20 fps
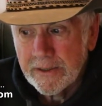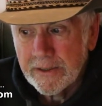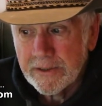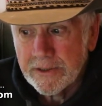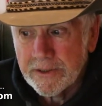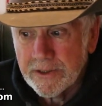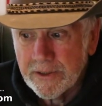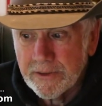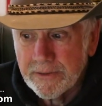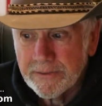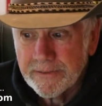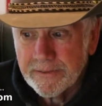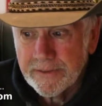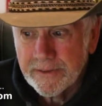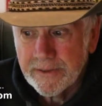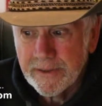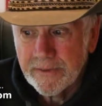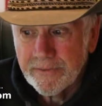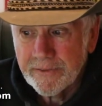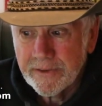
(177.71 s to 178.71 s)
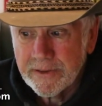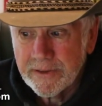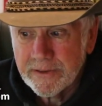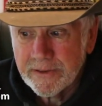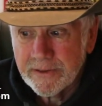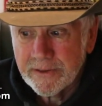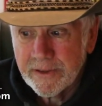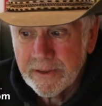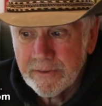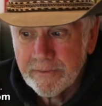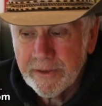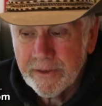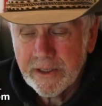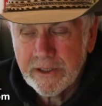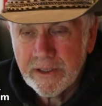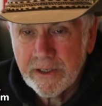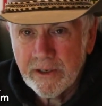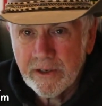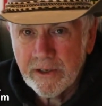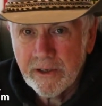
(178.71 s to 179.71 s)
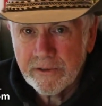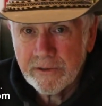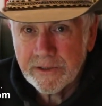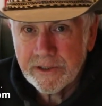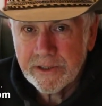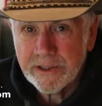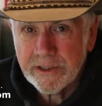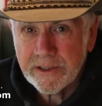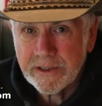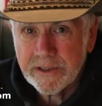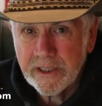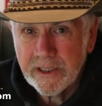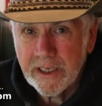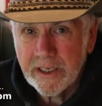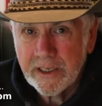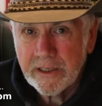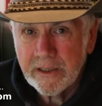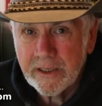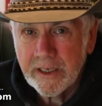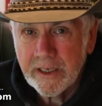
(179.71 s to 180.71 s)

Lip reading: So if he's convicted on all 16,